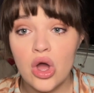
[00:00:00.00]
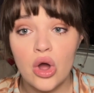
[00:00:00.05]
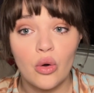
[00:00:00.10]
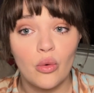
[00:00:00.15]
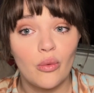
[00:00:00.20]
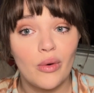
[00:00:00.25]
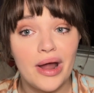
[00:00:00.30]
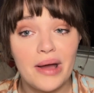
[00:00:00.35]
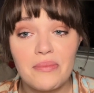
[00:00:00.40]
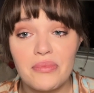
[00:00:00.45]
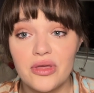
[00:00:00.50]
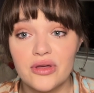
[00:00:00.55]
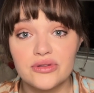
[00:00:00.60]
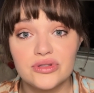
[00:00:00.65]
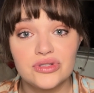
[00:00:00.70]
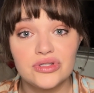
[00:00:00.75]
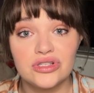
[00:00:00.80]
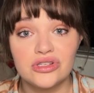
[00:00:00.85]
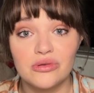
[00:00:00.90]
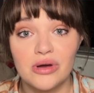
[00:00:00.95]
wrap those
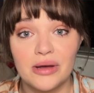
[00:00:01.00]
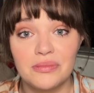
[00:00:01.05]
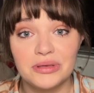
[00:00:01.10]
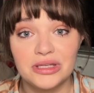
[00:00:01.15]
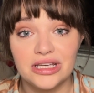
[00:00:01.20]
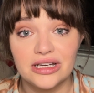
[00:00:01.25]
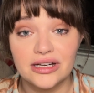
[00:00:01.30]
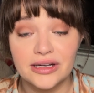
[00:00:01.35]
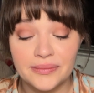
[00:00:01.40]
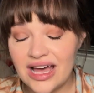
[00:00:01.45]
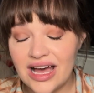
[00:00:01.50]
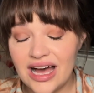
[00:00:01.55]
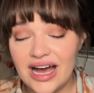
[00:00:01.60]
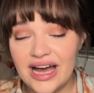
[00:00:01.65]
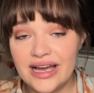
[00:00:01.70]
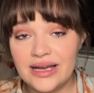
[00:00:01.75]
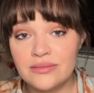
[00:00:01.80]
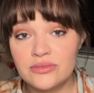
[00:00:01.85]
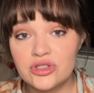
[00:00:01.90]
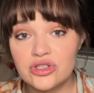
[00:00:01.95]
two up here.
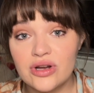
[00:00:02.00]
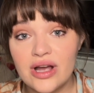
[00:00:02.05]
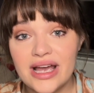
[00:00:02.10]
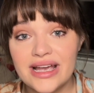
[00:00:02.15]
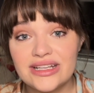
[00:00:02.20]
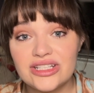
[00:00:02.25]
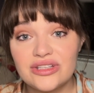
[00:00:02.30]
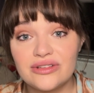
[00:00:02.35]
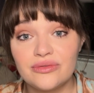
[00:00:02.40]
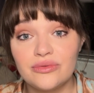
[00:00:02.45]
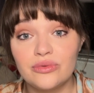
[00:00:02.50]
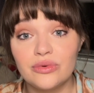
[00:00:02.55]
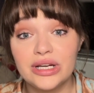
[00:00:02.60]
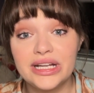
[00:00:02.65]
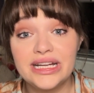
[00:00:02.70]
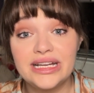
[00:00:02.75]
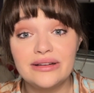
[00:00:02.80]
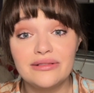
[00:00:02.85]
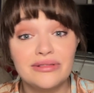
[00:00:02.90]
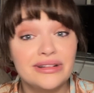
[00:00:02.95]
I'm trying to
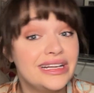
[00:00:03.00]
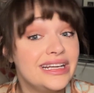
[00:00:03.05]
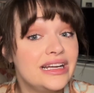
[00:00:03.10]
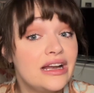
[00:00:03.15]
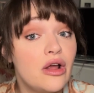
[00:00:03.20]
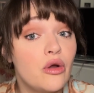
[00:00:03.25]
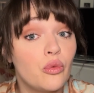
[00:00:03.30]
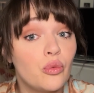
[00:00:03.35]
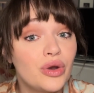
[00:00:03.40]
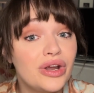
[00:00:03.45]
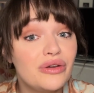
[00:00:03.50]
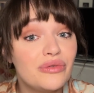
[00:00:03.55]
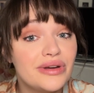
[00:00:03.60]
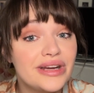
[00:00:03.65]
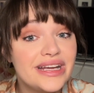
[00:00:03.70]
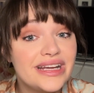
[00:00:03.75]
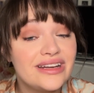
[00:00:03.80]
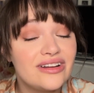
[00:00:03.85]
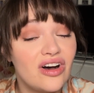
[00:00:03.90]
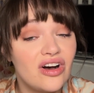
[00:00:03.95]

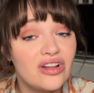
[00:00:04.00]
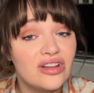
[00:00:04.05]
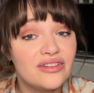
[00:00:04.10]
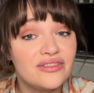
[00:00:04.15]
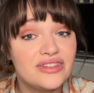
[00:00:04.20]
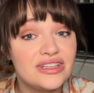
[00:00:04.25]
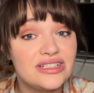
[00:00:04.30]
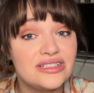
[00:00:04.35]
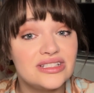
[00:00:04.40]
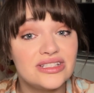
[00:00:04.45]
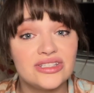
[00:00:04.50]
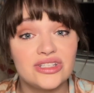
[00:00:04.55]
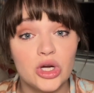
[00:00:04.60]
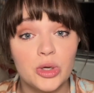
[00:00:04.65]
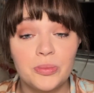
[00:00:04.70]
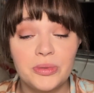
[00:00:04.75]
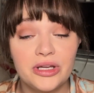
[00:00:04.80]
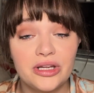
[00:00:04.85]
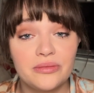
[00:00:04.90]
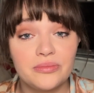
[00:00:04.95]
reread all of the
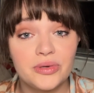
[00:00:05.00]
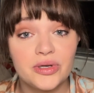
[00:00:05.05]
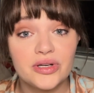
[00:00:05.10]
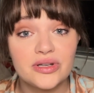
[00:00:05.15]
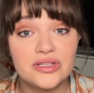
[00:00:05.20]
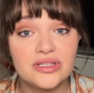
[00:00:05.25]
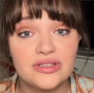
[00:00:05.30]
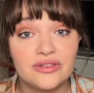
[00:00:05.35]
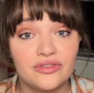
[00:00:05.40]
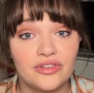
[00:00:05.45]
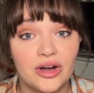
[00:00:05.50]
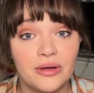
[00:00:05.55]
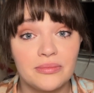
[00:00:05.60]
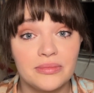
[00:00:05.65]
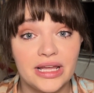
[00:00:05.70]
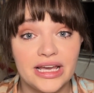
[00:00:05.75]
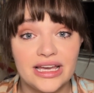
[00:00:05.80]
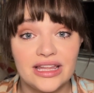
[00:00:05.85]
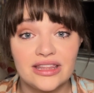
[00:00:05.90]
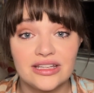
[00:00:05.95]
dystopian books from
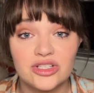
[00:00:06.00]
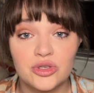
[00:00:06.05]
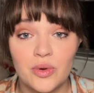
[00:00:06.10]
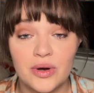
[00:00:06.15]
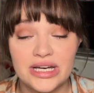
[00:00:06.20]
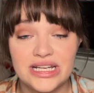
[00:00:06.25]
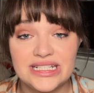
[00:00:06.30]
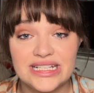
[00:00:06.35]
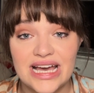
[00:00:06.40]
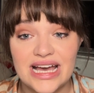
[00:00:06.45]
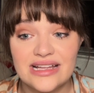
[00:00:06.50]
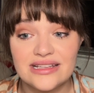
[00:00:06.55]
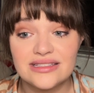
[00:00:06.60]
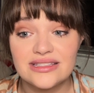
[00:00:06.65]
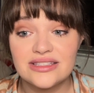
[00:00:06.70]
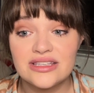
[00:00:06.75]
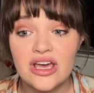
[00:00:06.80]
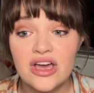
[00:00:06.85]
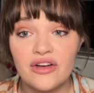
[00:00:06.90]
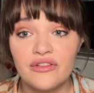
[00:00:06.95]
like the
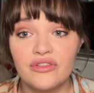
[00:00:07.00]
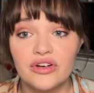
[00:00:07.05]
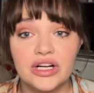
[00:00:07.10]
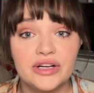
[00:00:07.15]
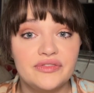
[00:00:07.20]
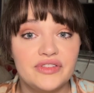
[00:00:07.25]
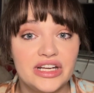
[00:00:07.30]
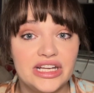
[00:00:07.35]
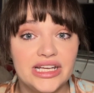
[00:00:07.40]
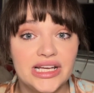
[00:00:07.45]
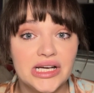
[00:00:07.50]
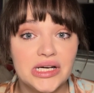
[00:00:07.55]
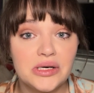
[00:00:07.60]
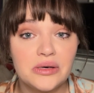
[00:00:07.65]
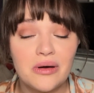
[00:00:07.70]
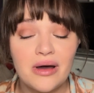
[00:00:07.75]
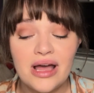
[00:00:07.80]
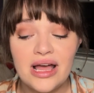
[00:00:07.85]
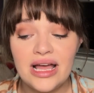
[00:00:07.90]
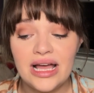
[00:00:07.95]
2010s for a
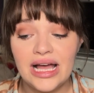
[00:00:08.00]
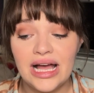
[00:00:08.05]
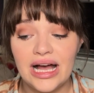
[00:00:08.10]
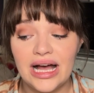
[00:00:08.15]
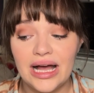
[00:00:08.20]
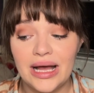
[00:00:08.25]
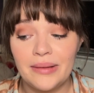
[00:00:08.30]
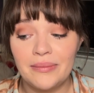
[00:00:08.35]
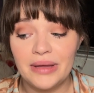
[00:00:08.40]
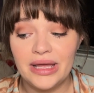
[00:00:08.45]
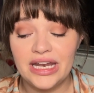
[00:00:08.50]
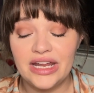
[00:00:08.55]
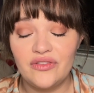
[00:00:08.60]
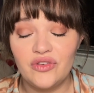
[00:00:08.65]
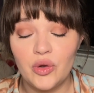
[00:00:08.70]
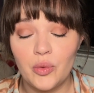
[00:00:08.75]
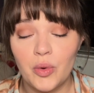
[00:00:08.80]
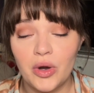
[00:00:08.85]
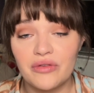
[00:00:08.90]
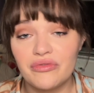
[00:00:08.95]
video. And if it
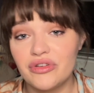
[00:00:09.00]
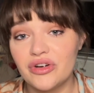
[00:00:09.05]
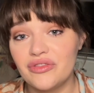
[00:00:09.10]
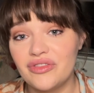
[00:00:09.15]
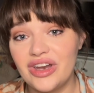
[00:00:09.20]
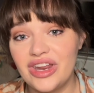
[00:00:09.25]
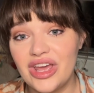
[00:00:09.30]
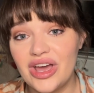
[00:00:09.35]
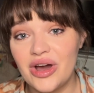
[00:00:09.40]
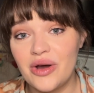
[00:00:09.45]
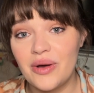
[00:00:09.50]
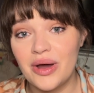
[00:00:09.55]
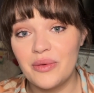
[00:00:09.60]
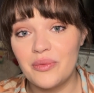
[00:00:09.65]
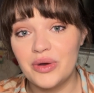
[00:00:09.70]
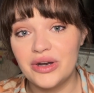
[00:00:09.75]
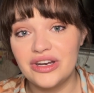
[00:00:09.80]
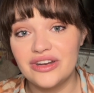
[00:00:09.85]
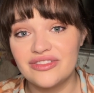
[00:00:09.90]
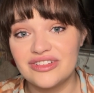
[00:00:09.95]
weren't for a video, I
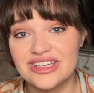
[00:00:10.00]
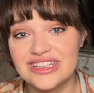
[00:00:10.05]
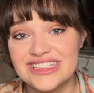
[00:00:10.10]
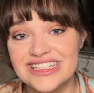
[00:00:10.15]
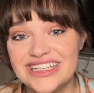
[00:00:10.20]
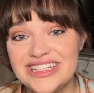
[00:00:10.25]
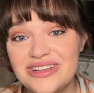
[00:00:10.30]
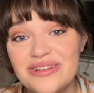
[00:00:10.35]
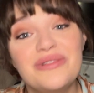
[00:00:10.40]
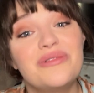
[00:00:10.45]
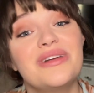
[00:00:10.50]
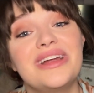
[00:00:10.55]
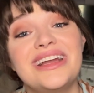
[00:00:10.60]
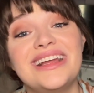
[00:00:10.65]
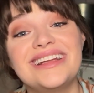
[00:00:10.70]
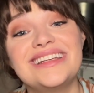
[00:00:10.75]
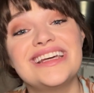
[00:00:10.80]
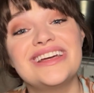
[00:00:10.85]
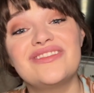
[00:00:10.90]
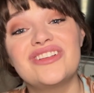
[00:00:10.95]
wouldn't have continued reading
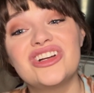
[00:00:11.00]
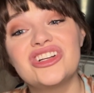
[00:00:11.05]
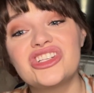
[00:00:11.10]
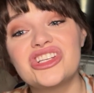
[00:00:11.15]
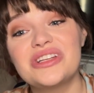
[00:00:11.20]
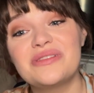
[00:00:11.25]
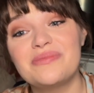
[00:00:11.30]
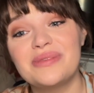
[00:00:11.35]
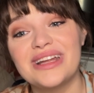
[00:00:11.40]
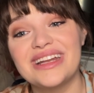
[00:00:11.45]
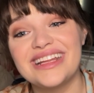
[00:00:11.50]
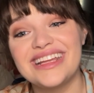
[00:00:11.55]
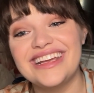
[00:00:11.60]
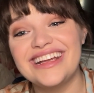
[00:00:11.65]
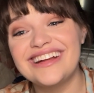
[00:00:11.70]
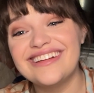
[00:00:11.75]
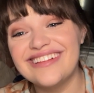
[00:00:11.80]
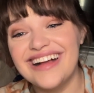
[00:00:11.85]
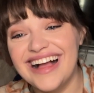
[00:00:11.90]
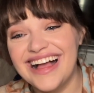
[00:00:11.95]
Divergent, but
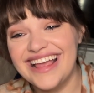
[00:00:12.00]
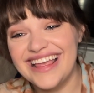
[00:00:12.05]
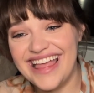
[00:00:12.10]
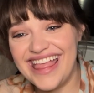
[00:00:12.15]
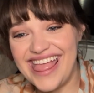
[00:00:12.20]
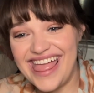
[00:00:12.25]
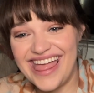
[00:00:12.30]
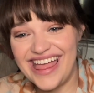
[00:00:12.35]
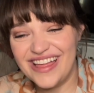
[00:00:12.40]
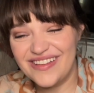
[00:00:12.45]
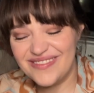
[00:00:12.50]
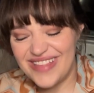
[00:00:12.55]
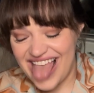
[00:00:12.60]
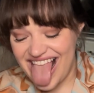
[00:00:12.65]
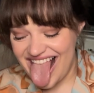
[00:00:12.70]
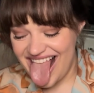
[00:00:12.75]
here I am.